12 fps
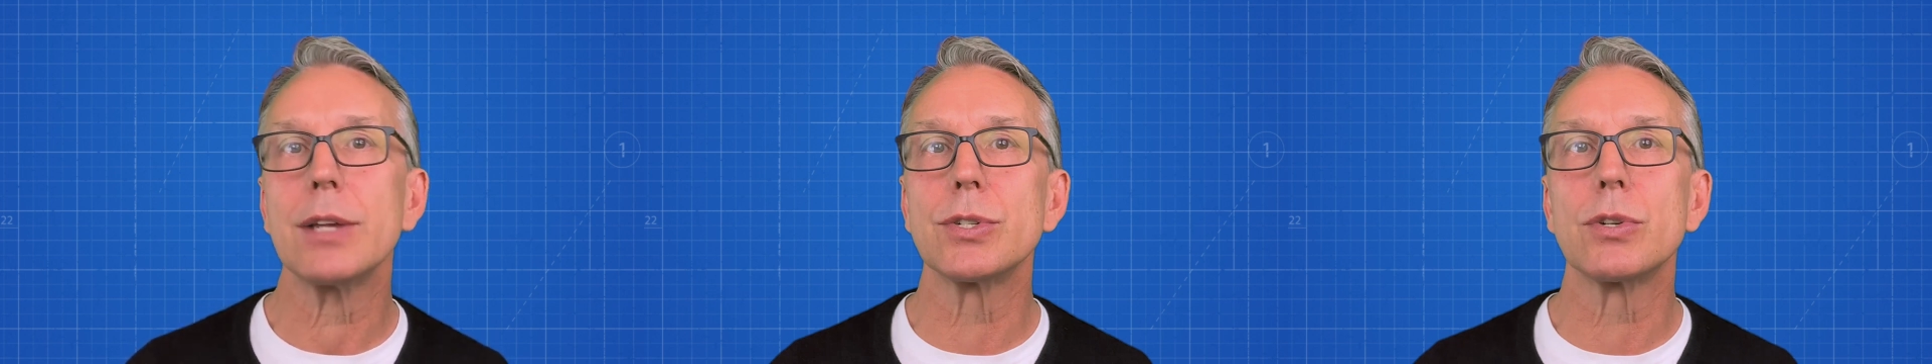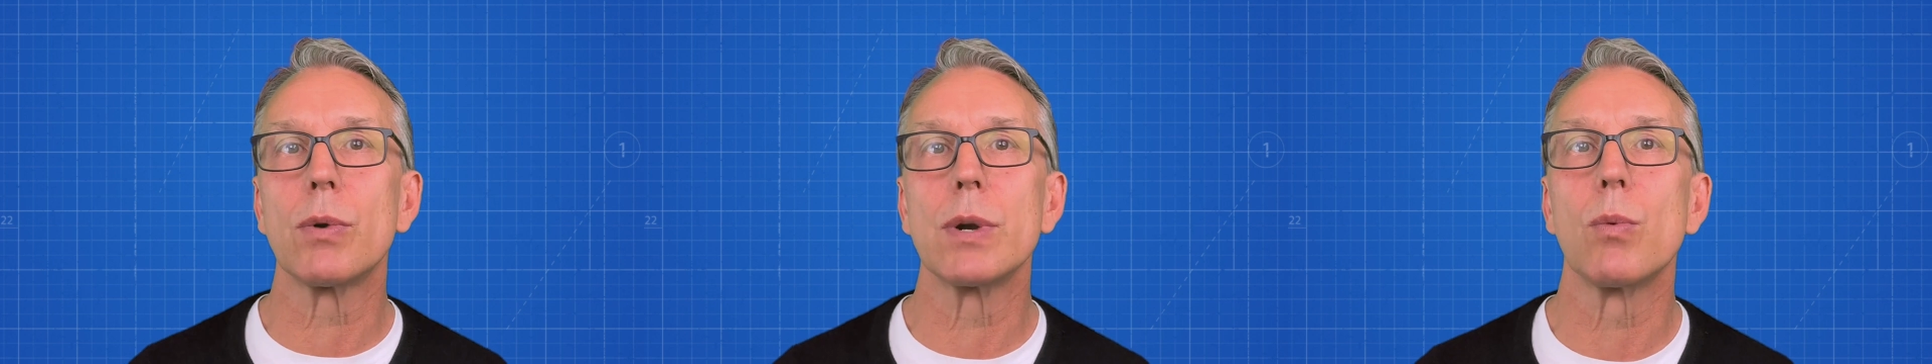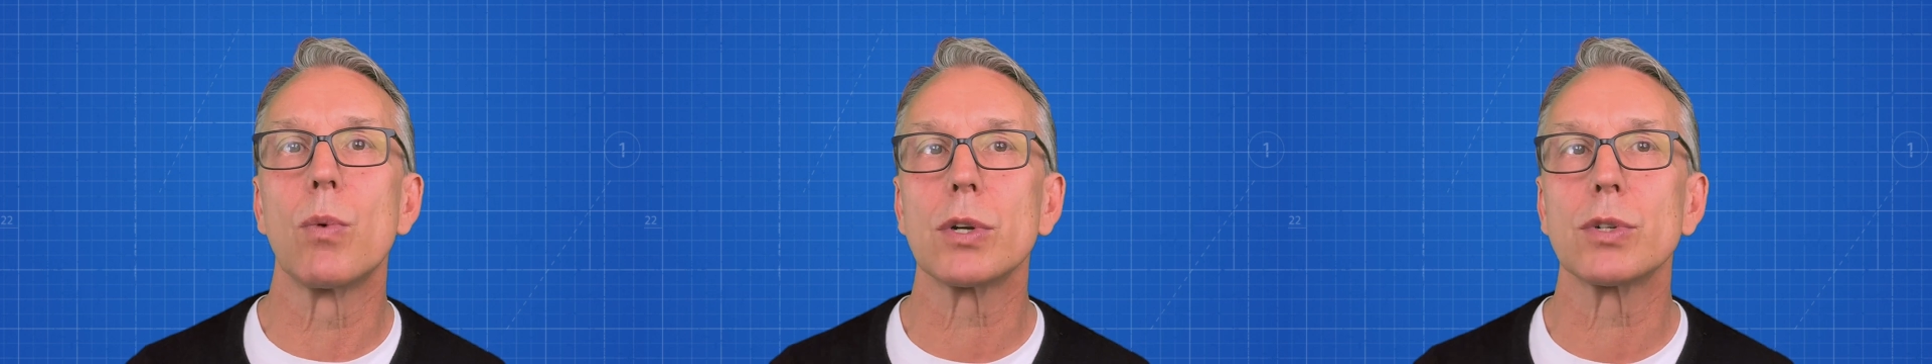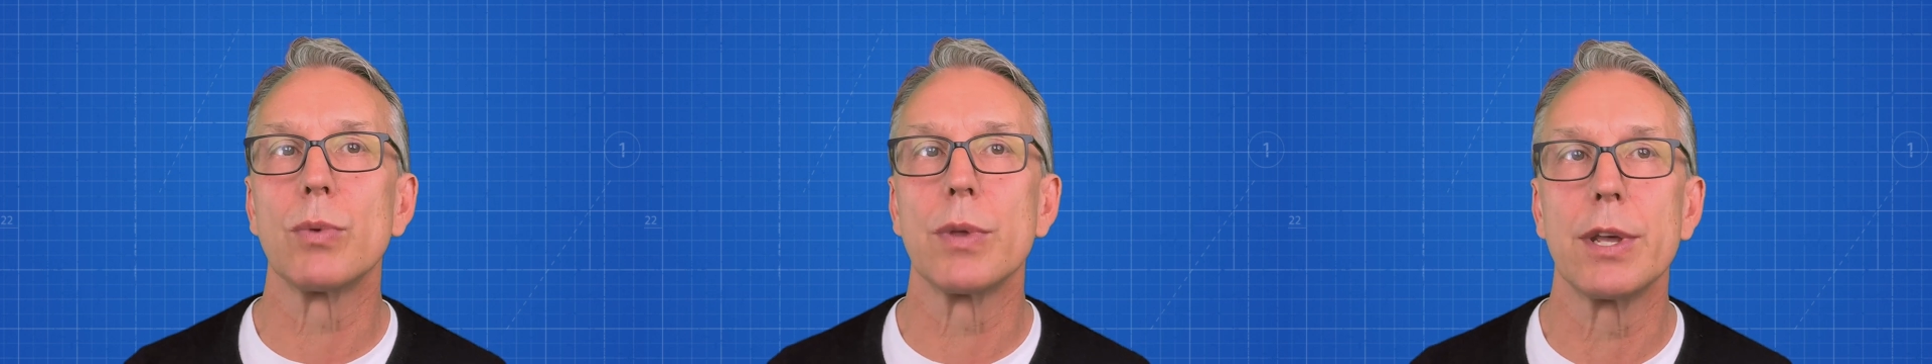story
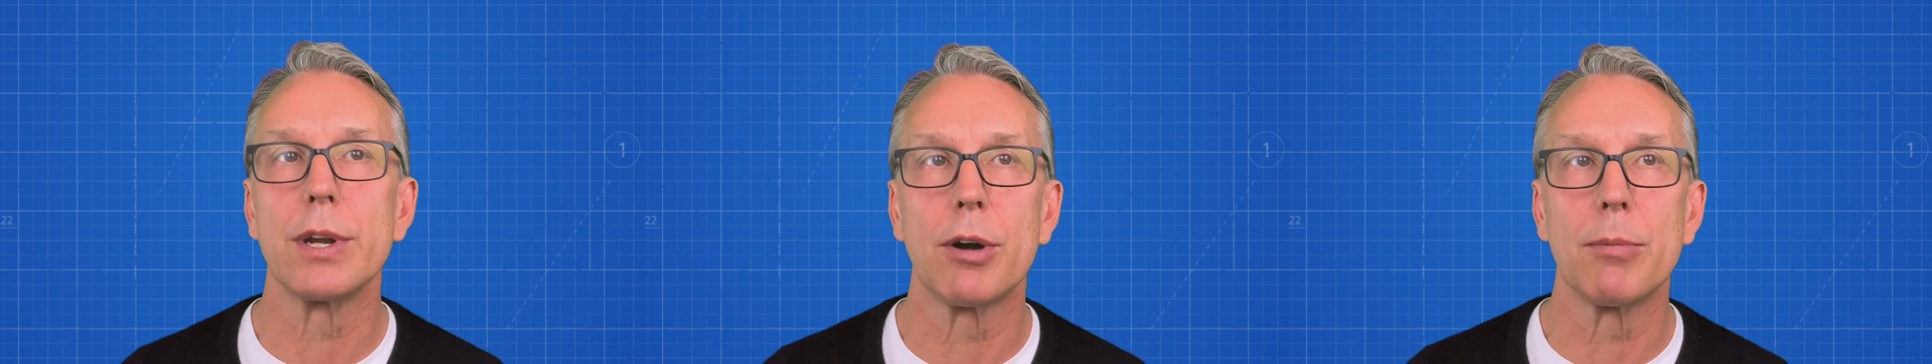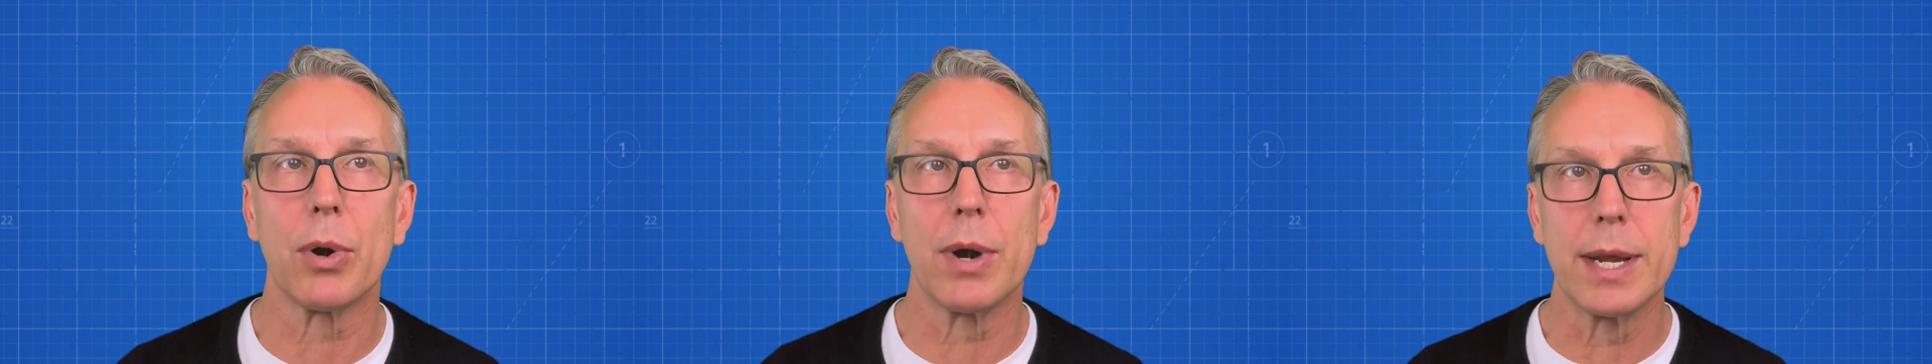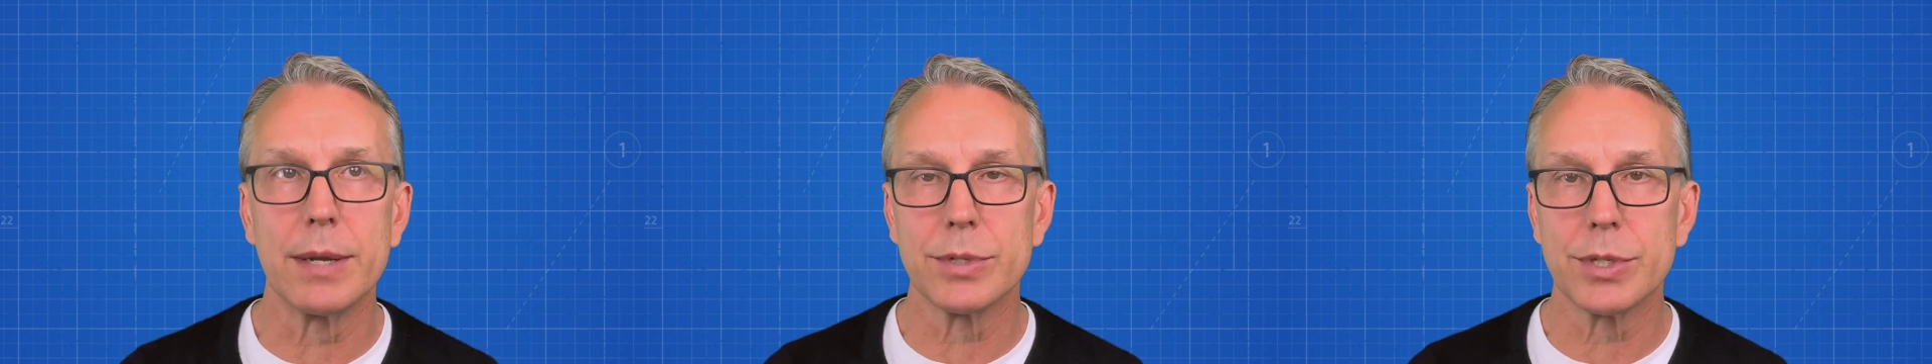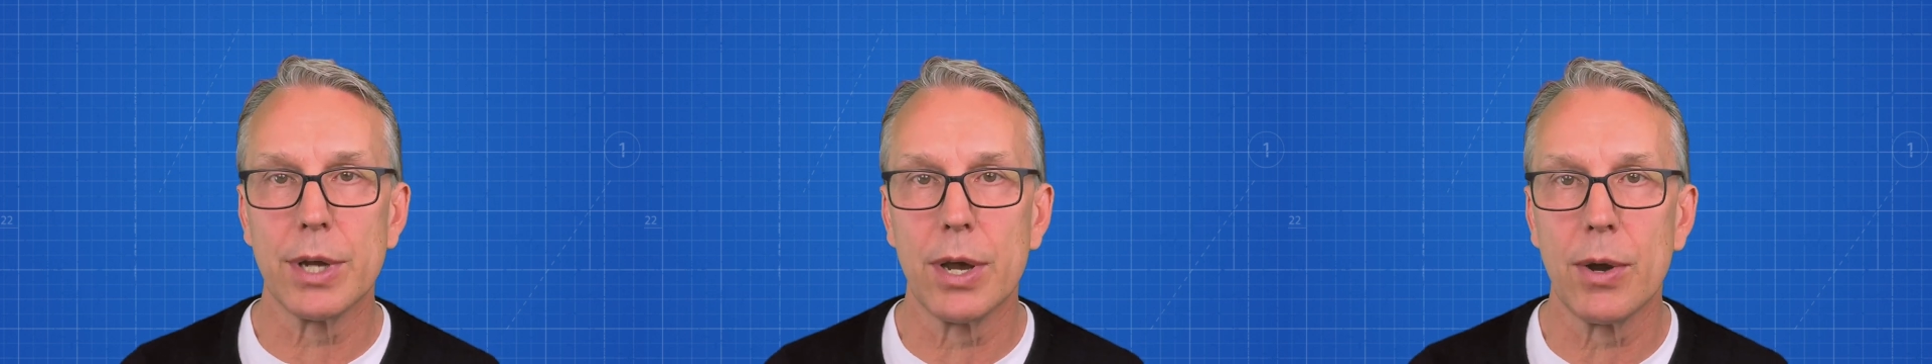works within our brain.
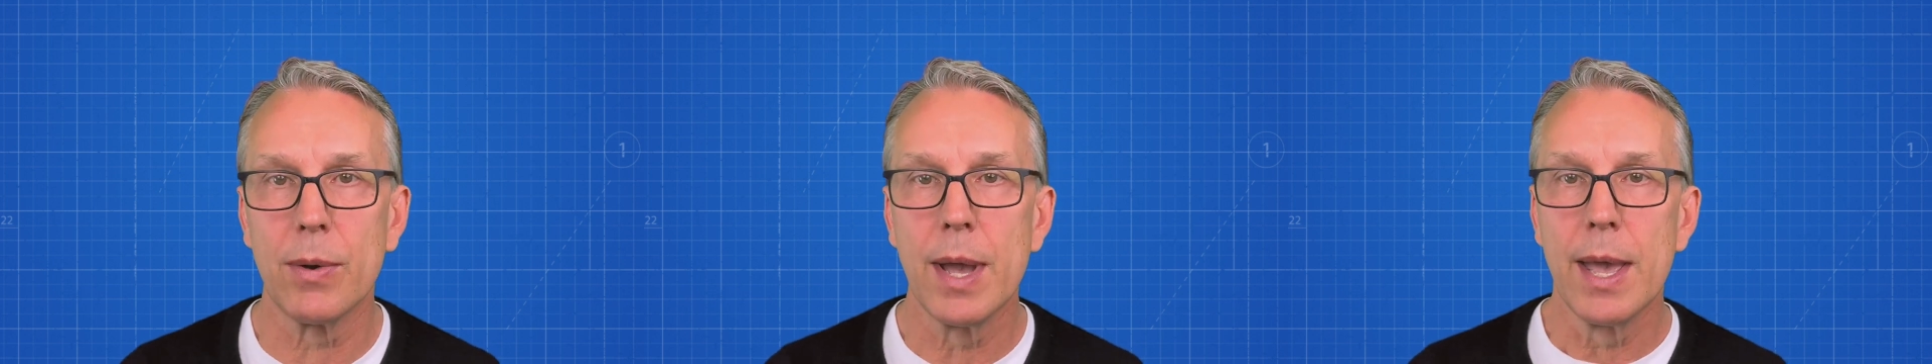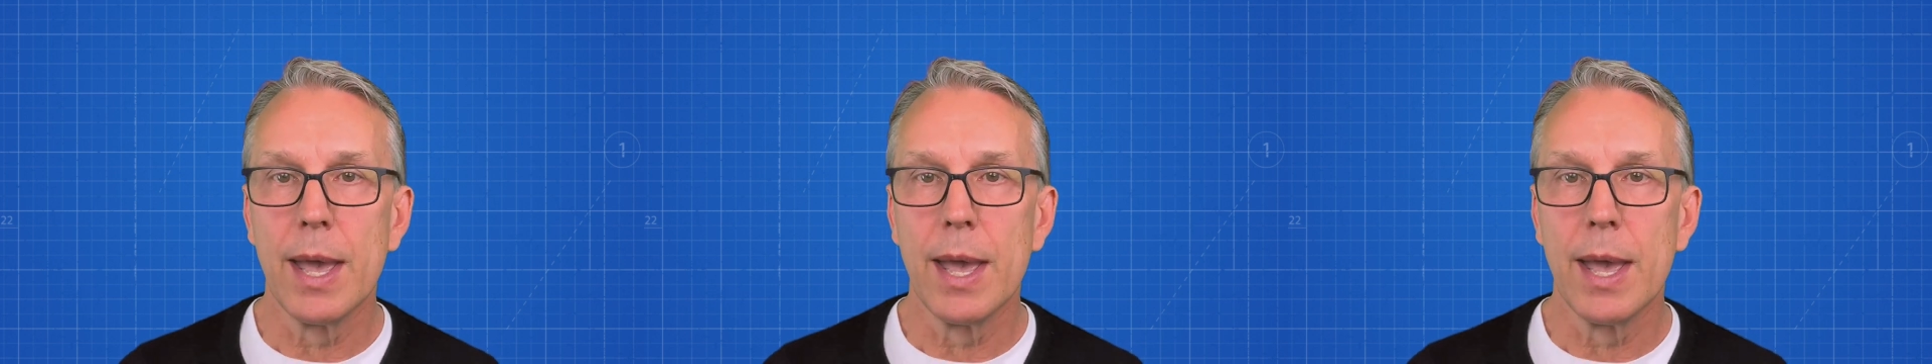So